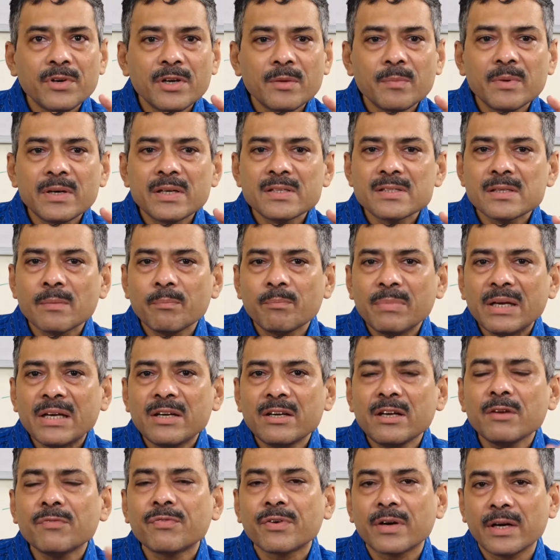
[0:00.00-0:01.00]
treatment is a bit
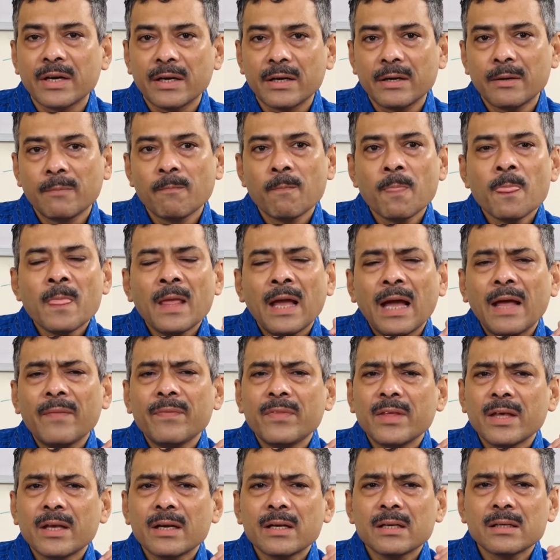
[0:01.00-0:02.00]
different, and
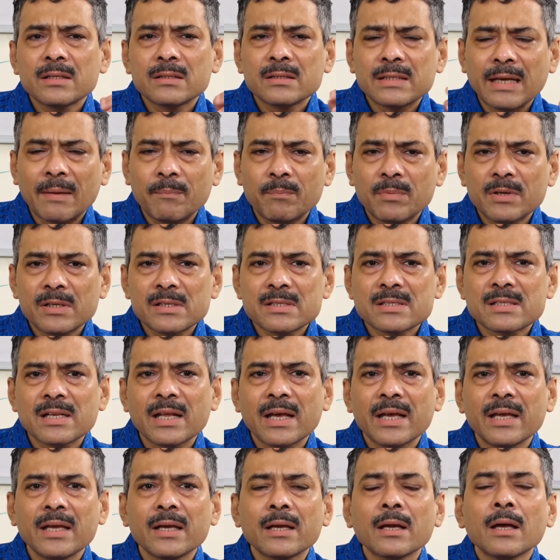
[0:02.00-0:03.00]
there are chapters
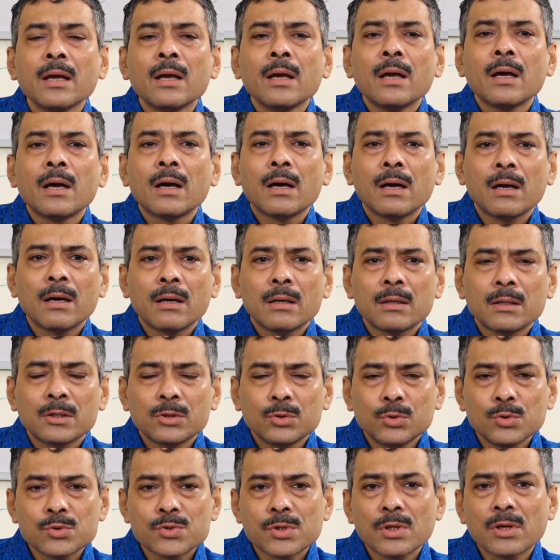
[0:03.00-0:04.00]
like
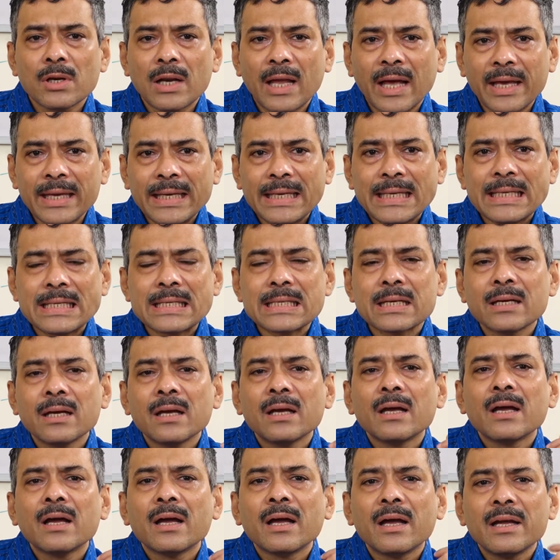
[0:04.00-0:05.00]
those on light,
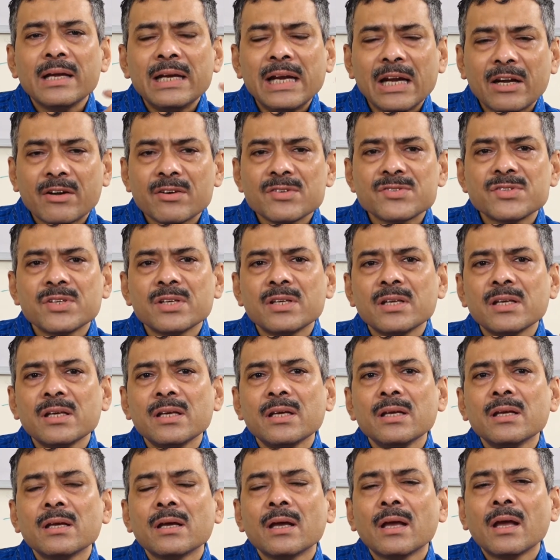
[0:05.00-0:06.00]

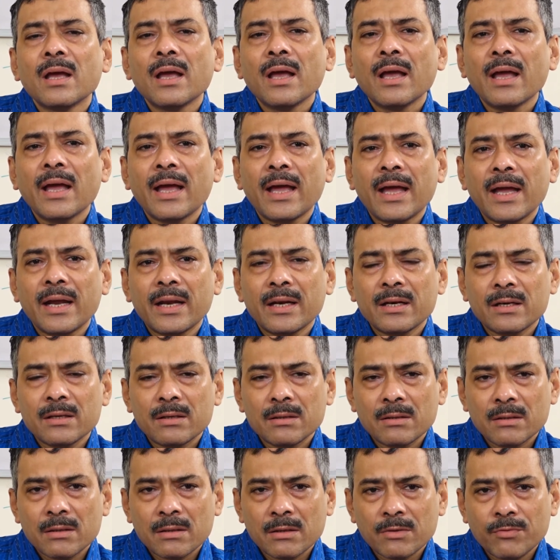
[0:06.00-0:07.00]
electricity
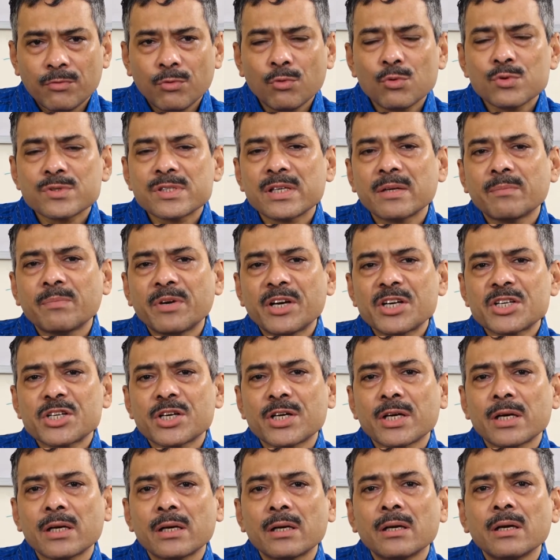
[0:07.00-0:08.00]
and force and
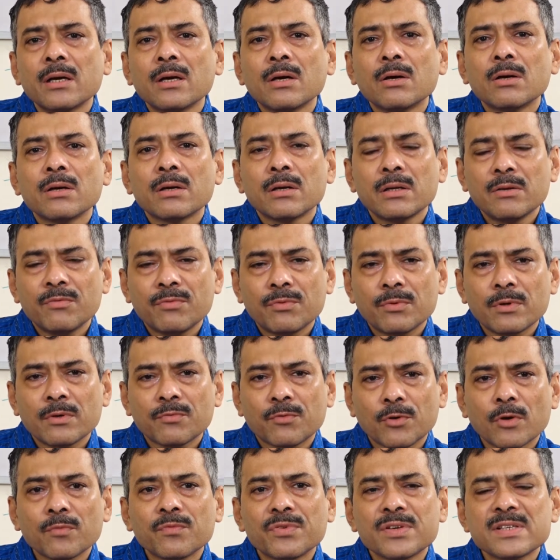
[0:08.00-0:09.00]
pressure
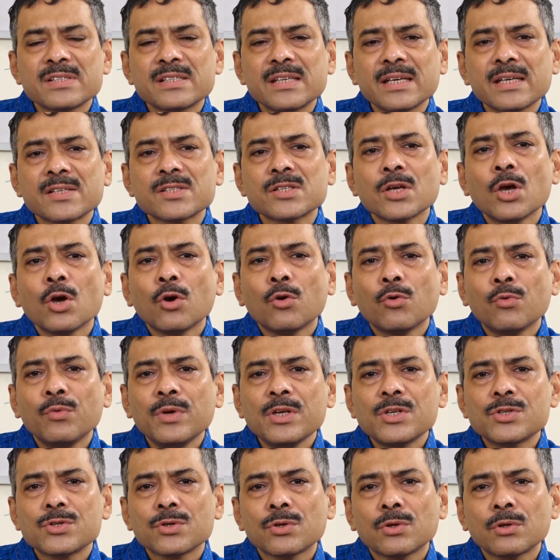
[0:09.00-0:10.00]
from physics,
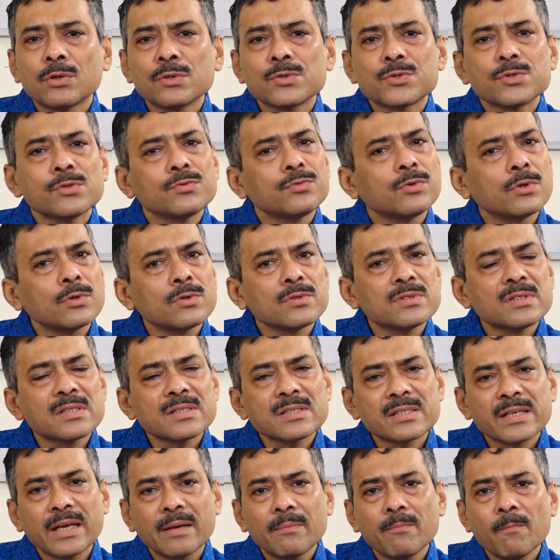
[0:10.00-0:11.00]
which also follows the
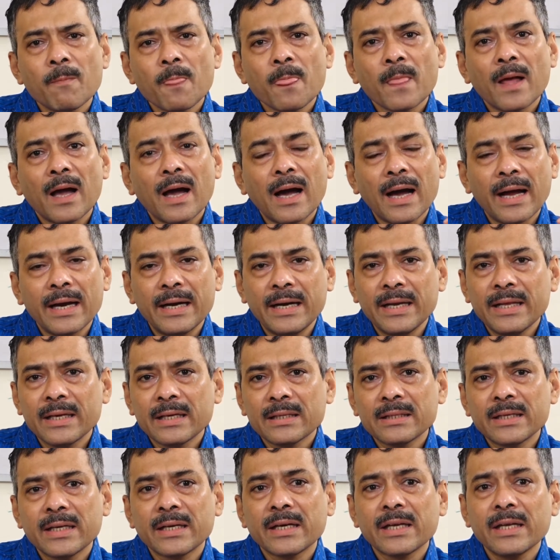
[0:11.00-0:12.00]
same idea,
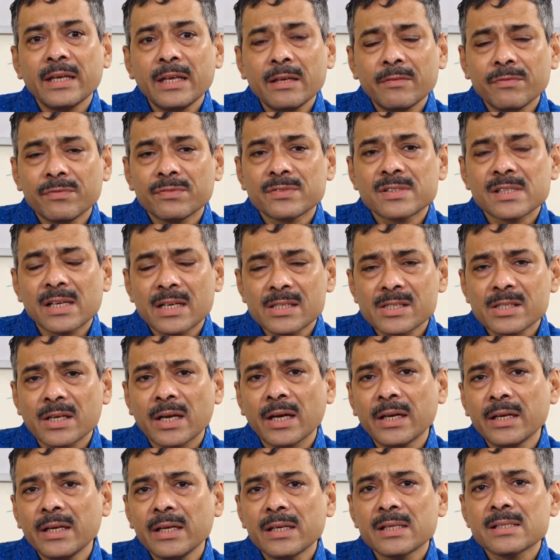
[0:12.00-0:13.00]
that if such
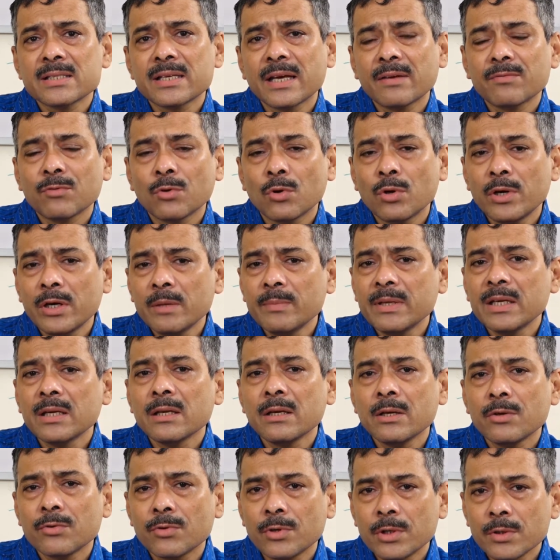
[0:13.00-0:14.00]
ideas have already been
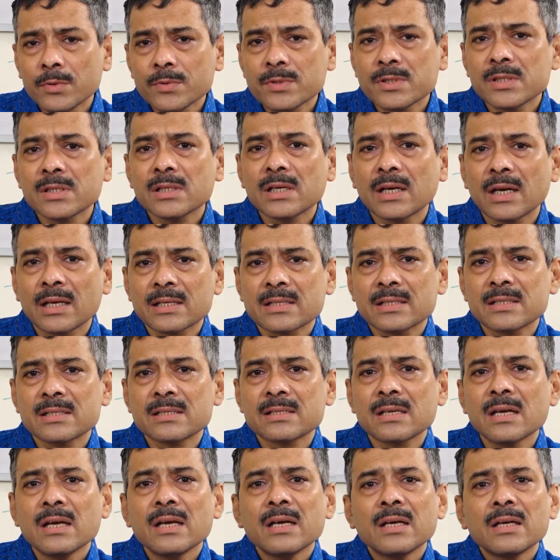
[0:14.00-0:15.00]
introduced in classes